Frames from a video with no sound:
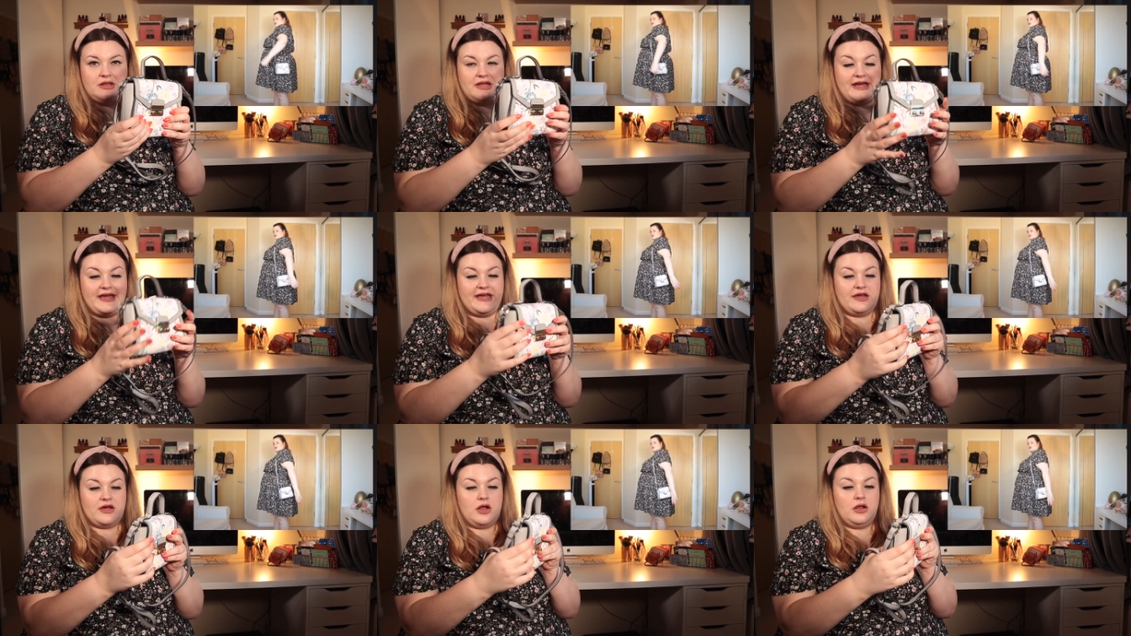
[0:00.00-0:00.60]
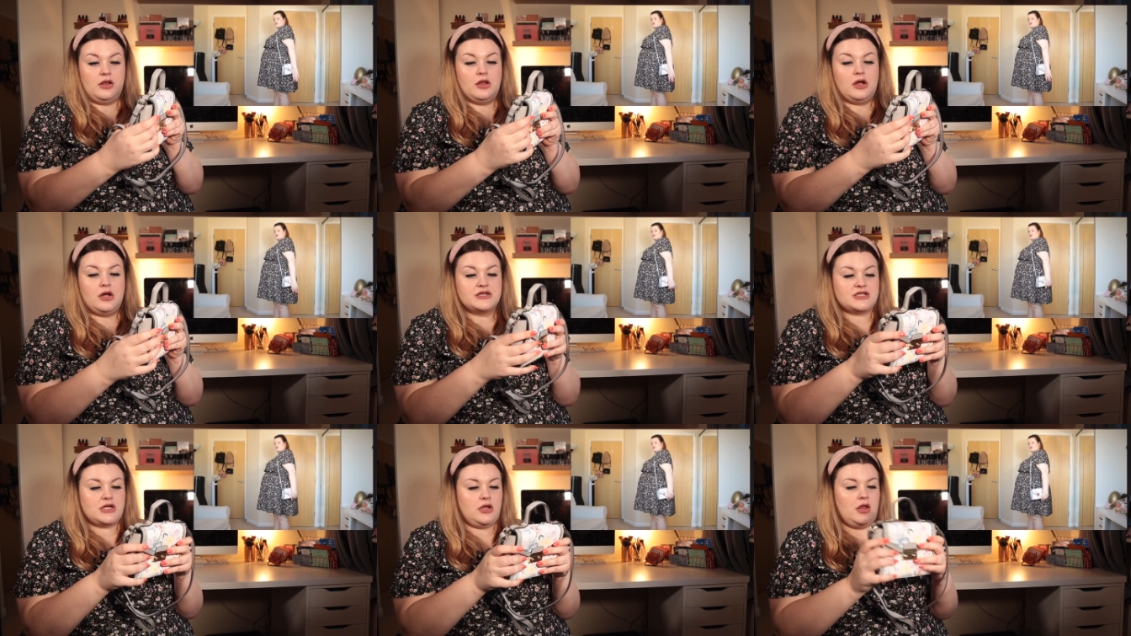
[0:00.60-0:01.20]
like a
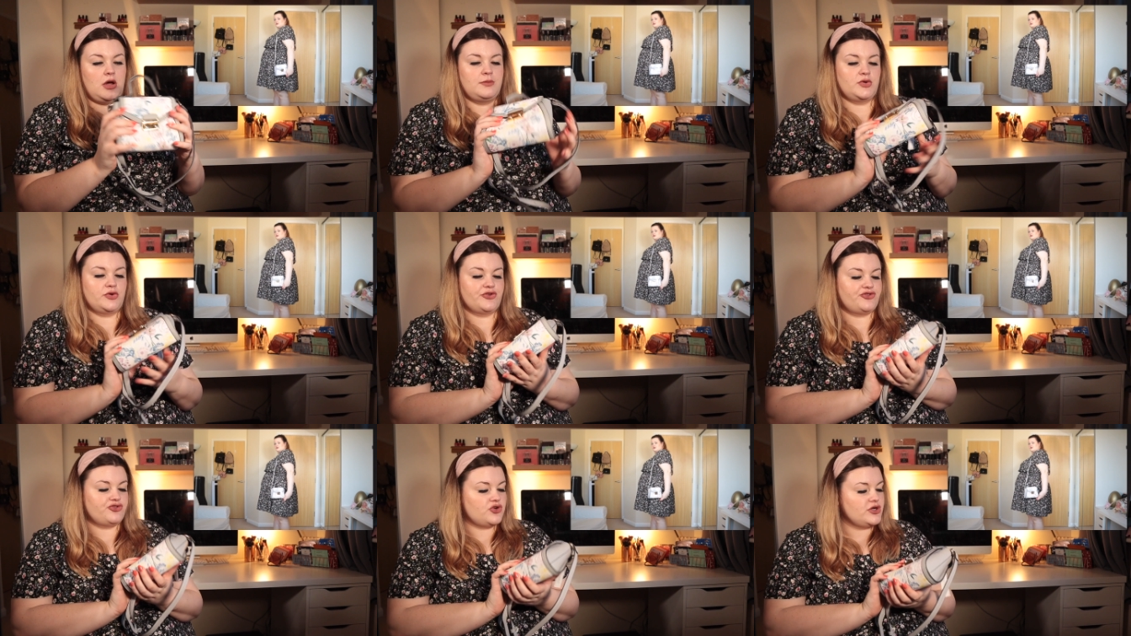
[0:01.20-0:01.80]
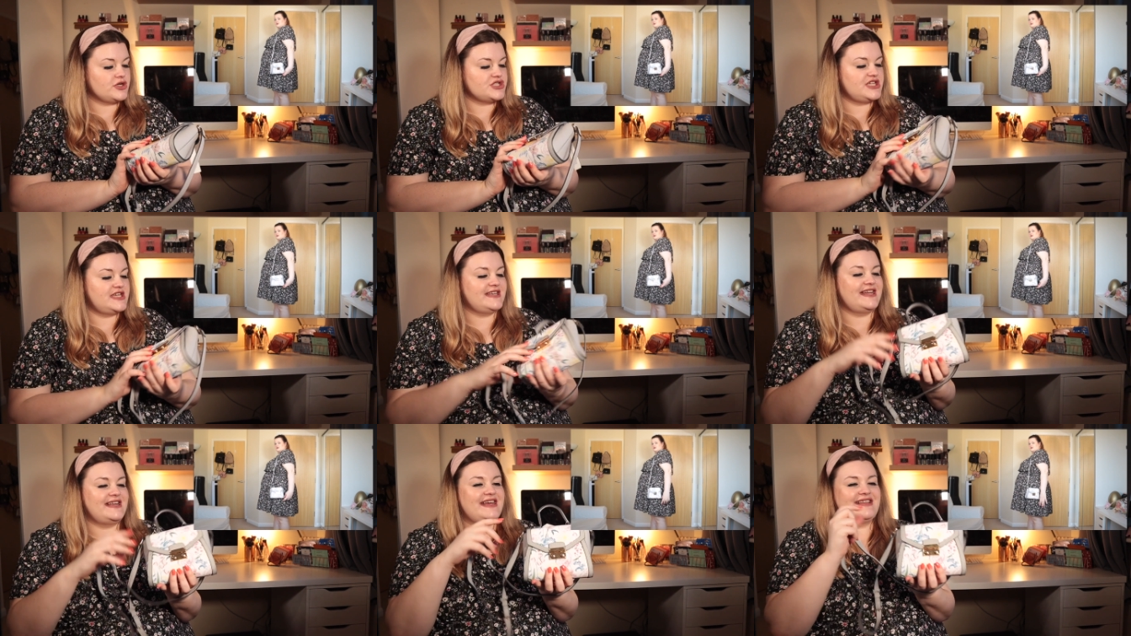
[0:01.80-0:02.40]
lot a lot more
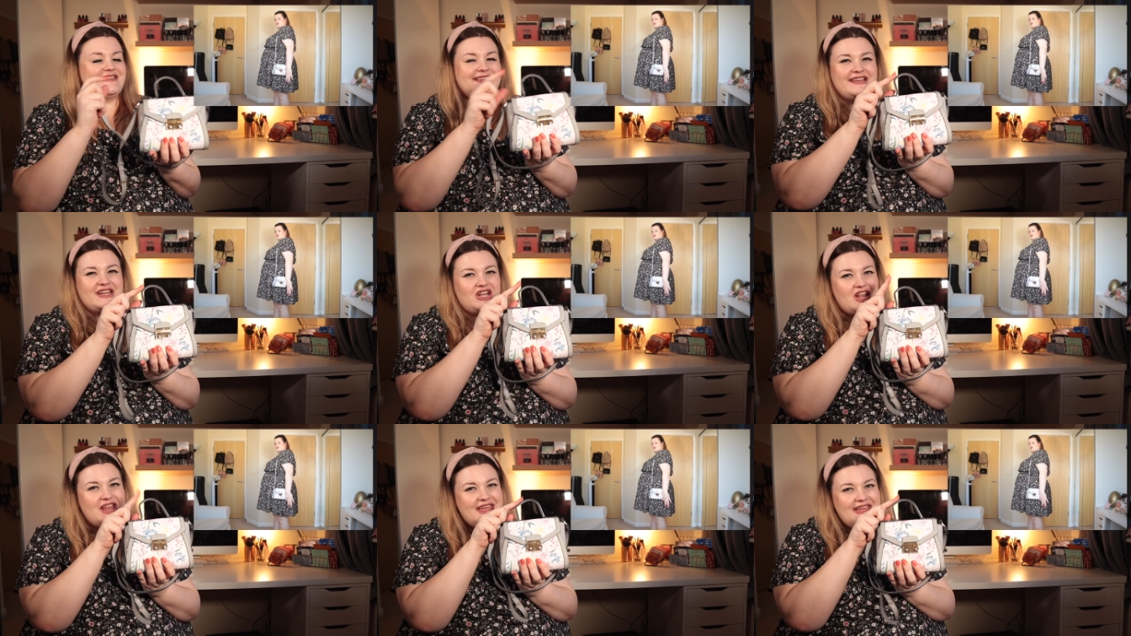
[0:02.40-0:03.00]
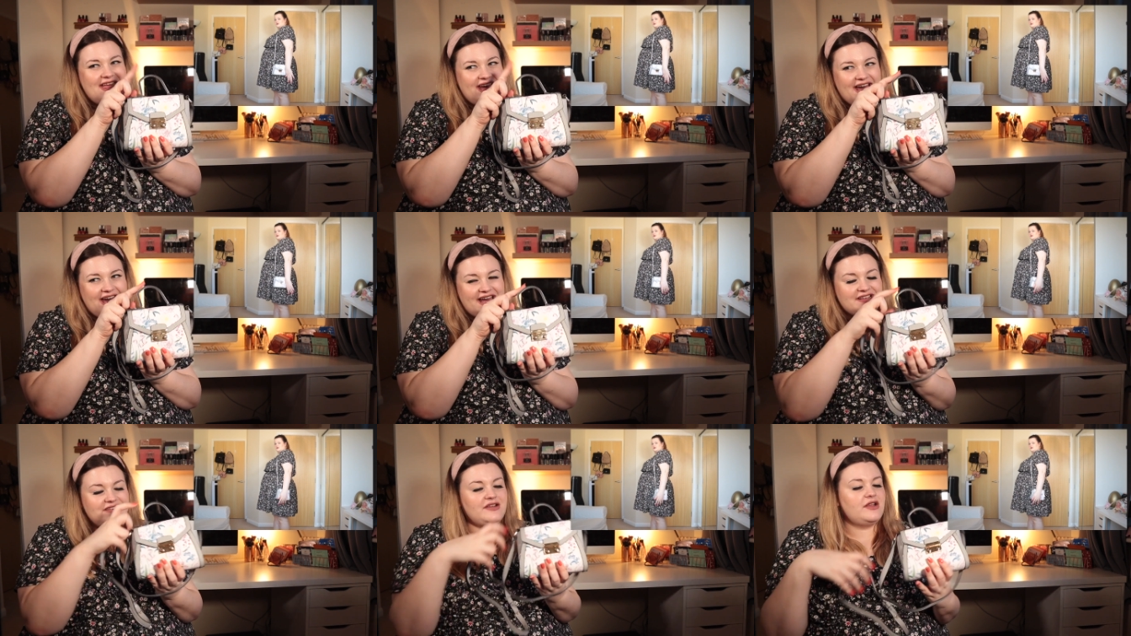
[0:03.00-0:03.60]
structured and it has a little
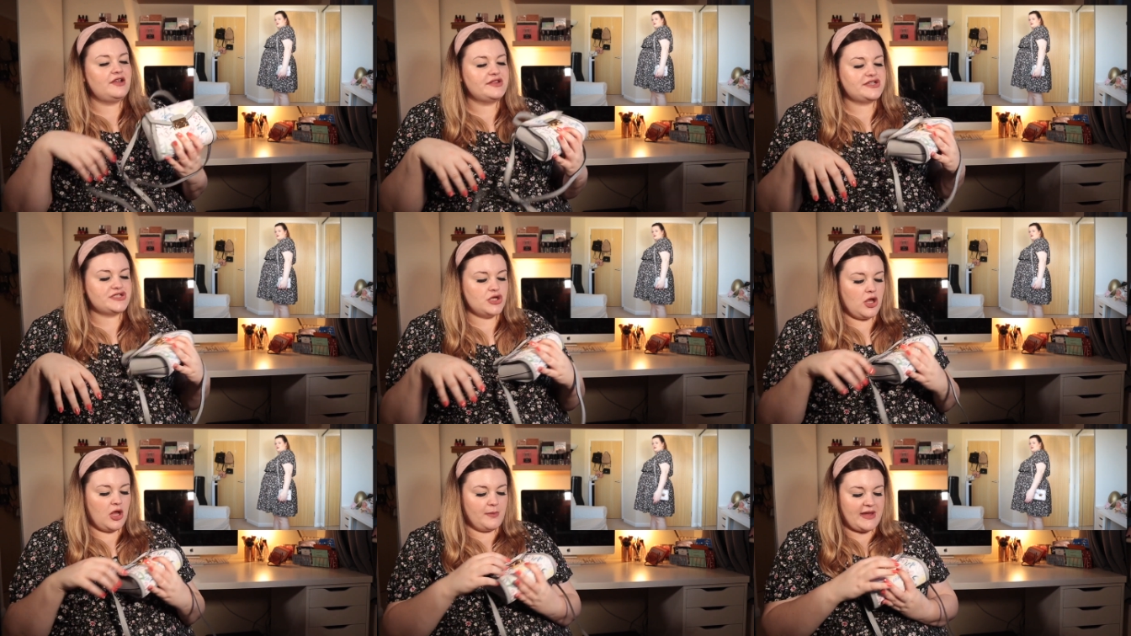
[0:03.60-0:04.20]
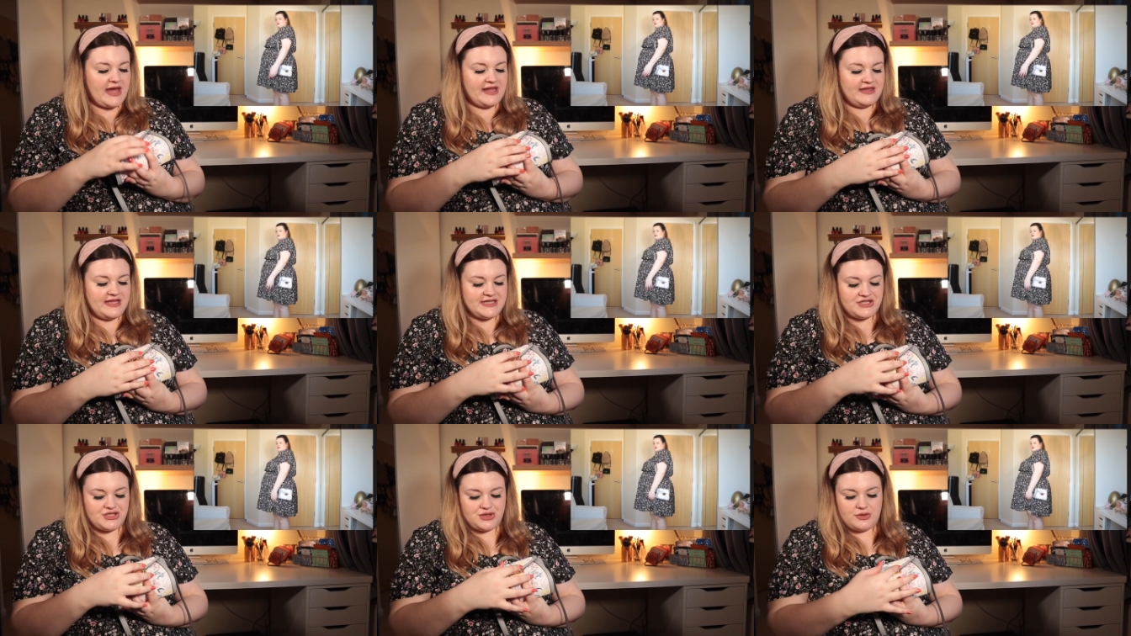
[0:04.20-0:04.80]
handle on the top and
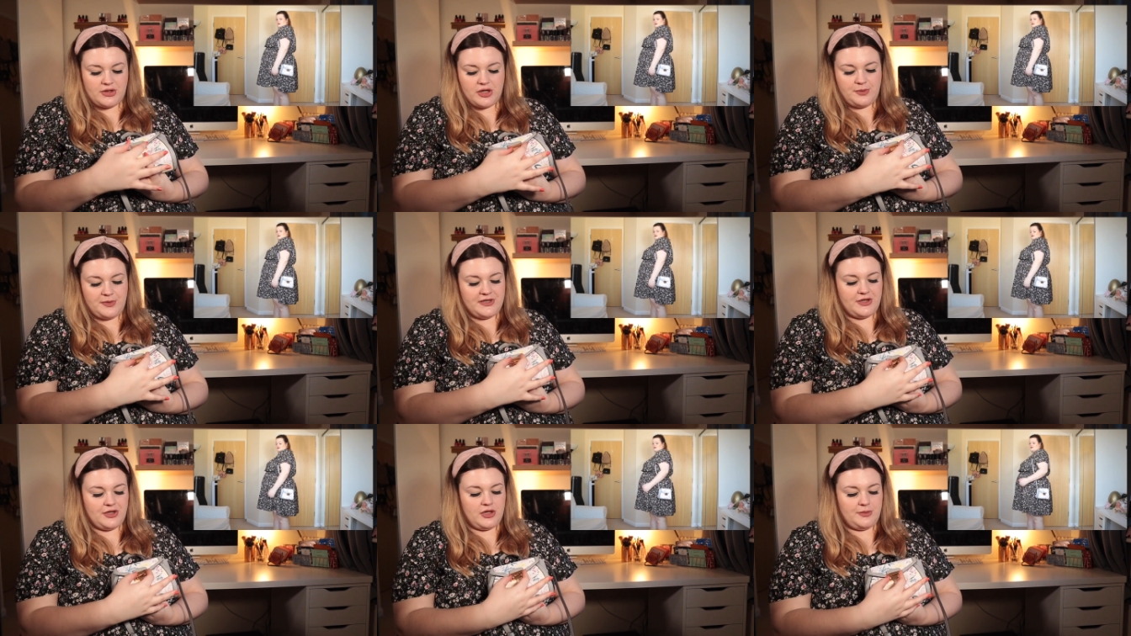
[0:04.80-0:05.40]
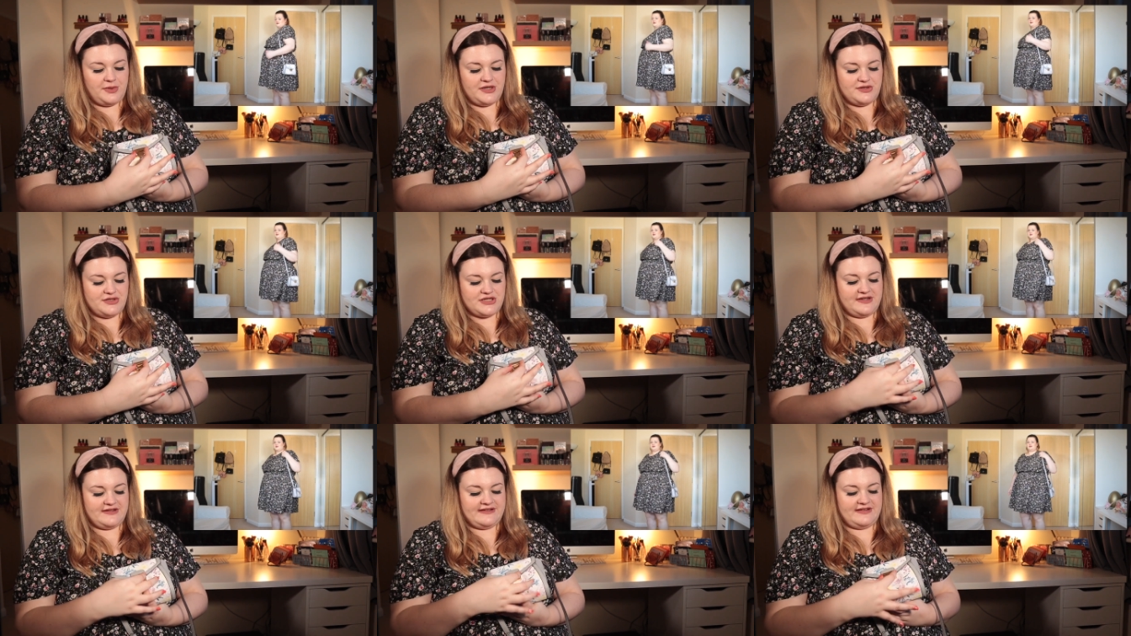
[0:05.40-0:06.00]
then to open it up you
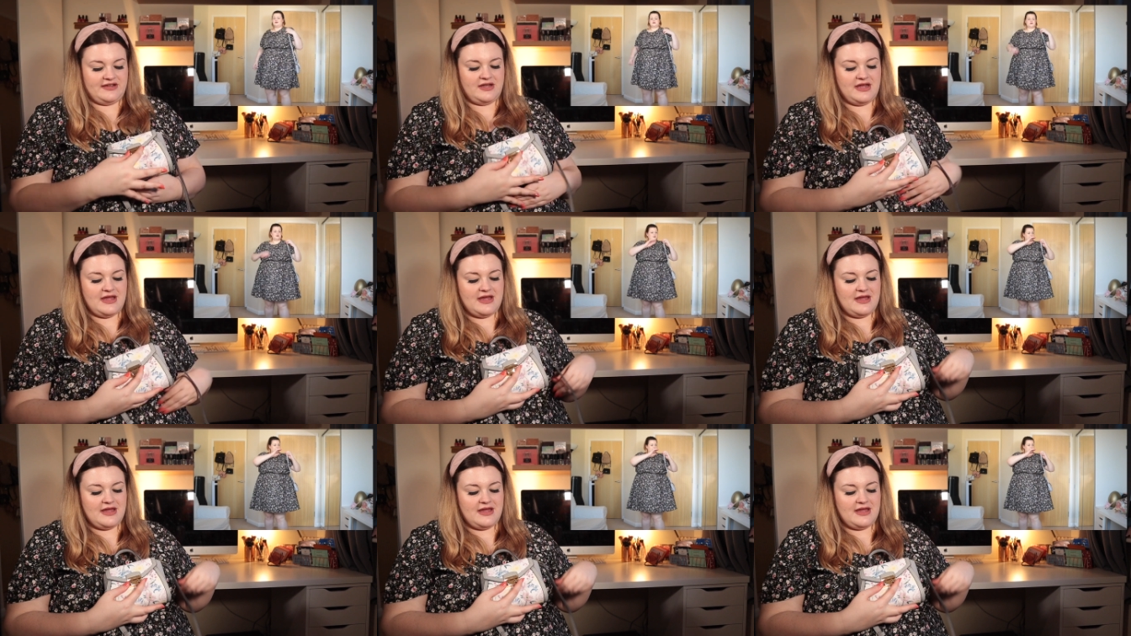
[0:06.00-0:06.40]
just